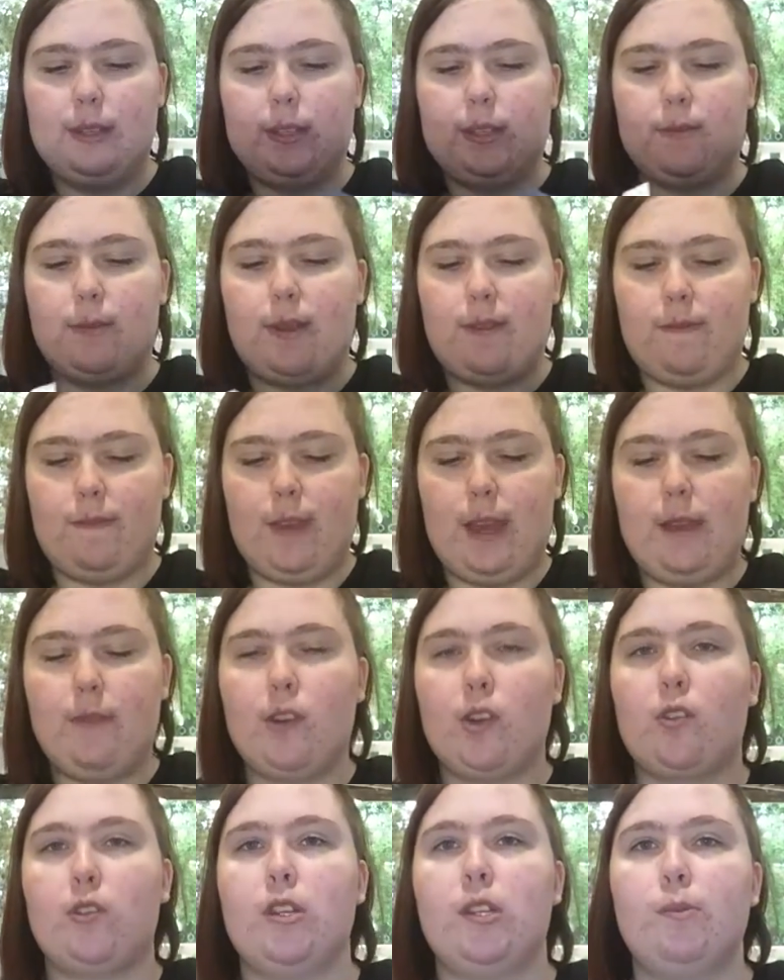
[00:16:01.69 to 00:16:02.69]
It's my
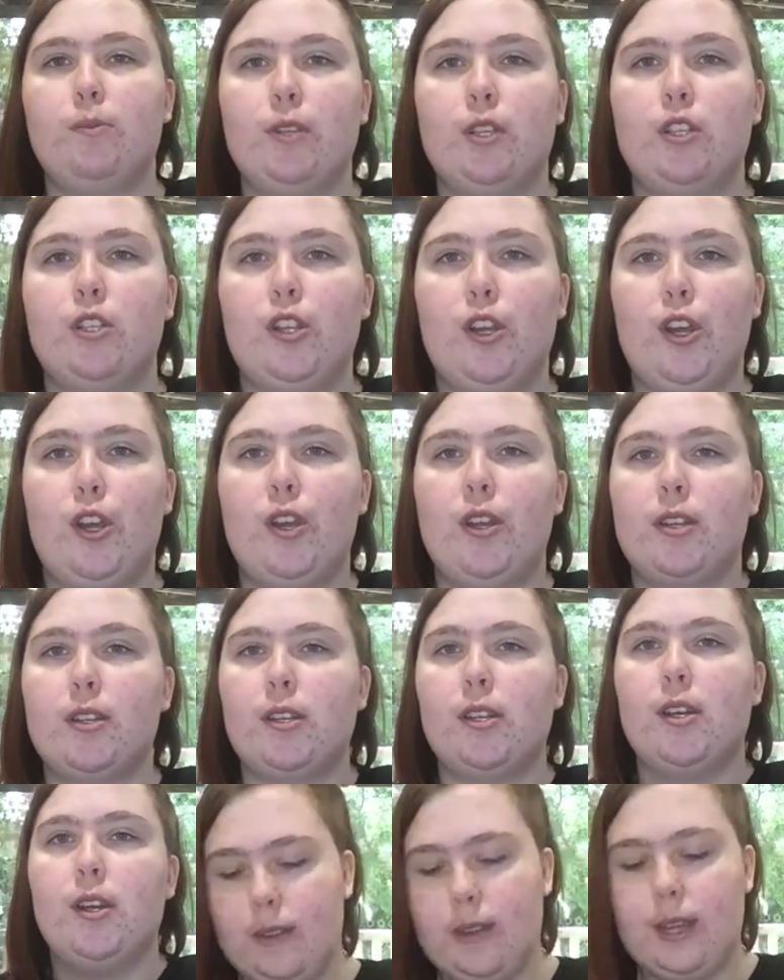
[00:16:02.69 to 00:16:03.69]
favorite Christmas shirt.
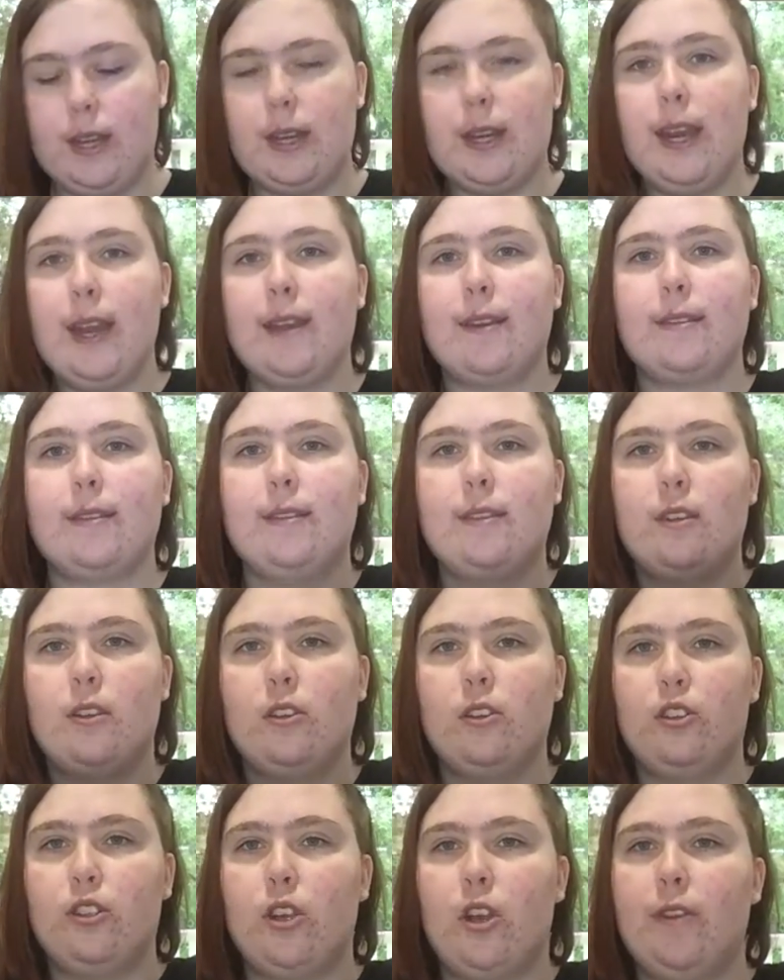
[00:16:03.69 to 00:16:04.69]
The next
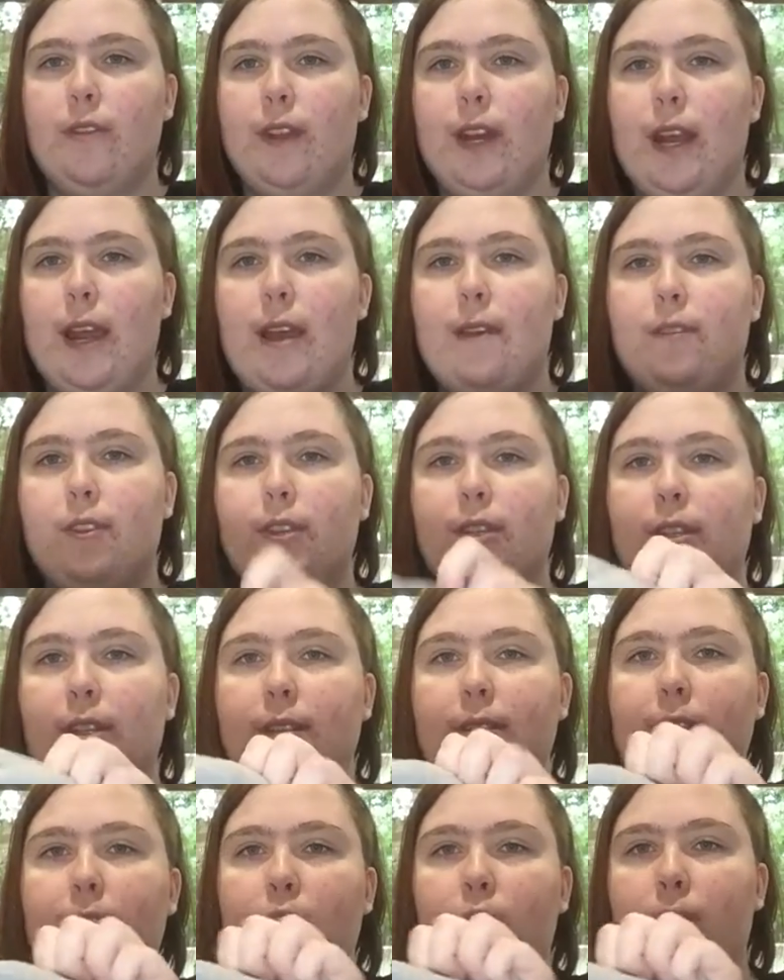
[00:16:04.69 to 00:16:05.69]
shirt that I have is in
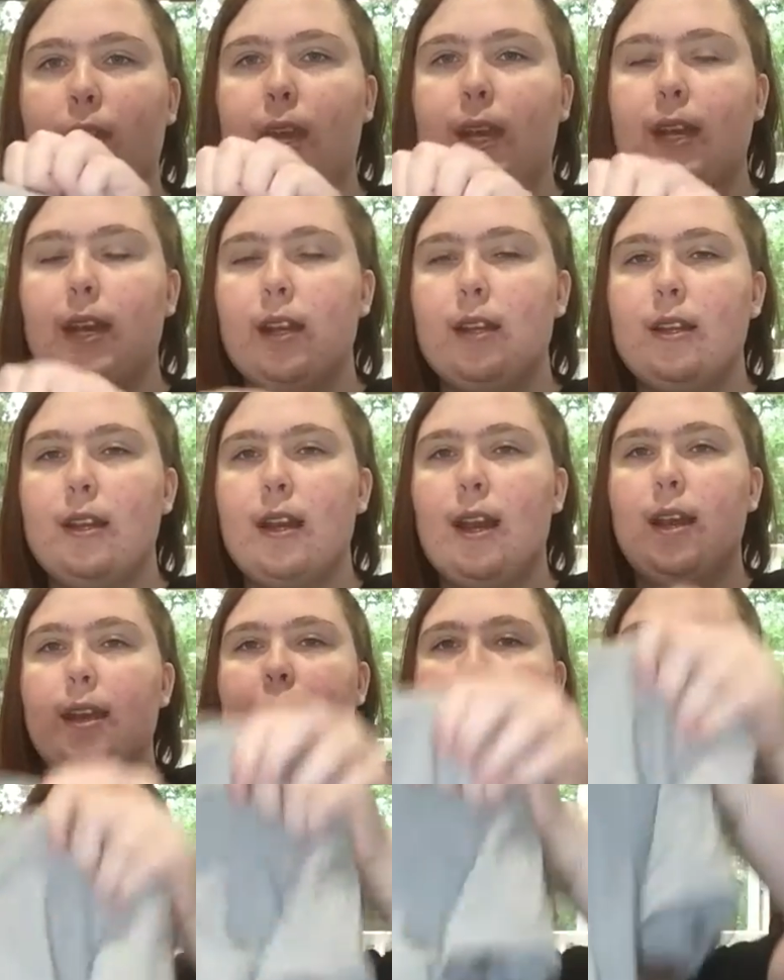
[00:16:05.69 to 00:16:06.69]
this like grey color, and
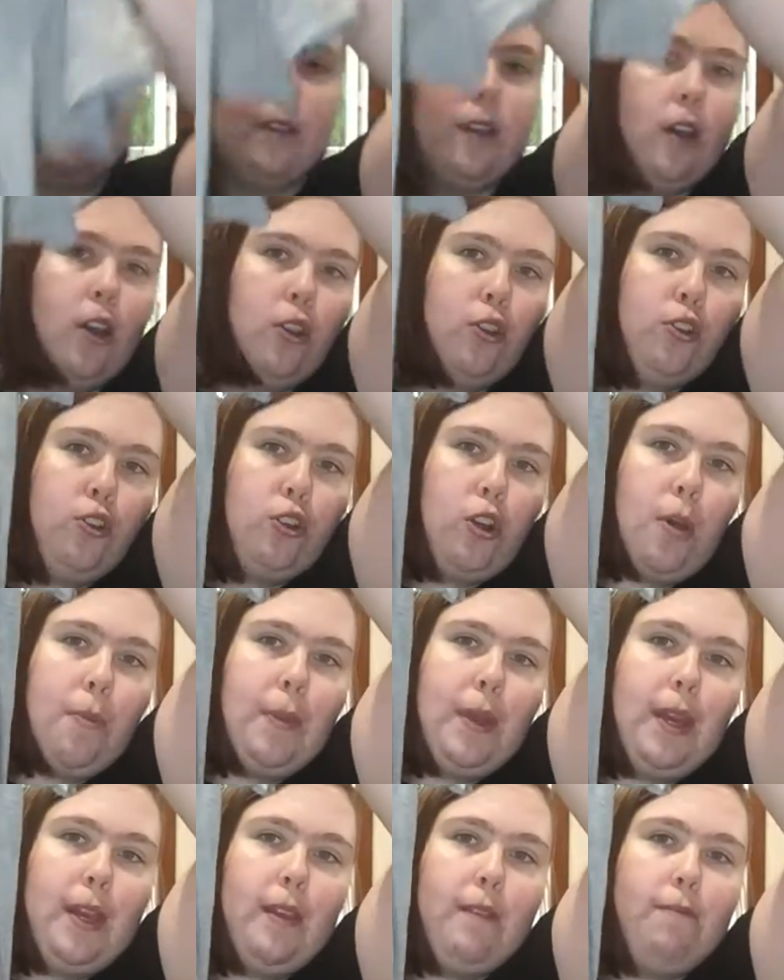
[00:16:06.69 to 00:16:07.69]
it's this
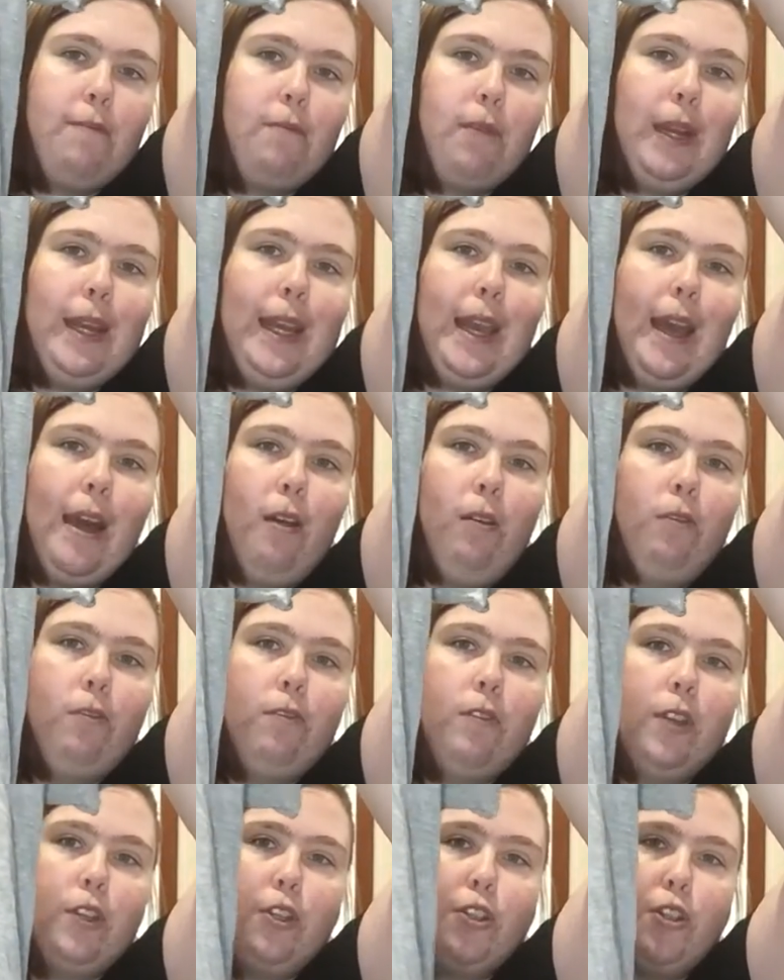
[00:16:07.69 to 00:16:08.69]
Dobby Free
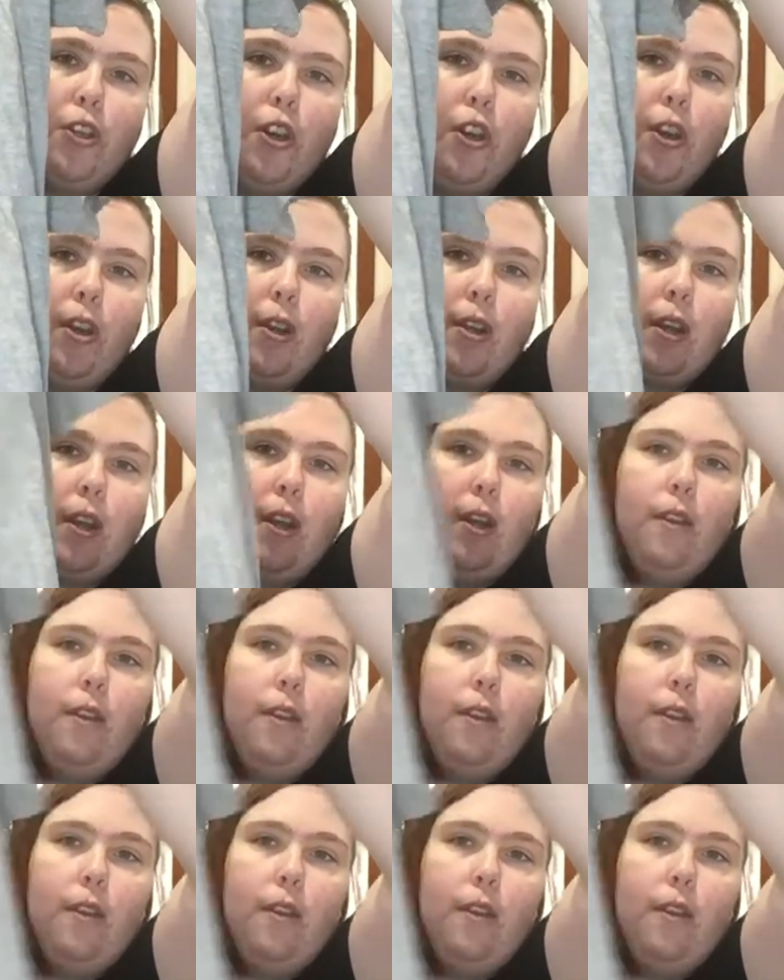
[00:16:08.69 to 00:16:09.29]
Elf shirt.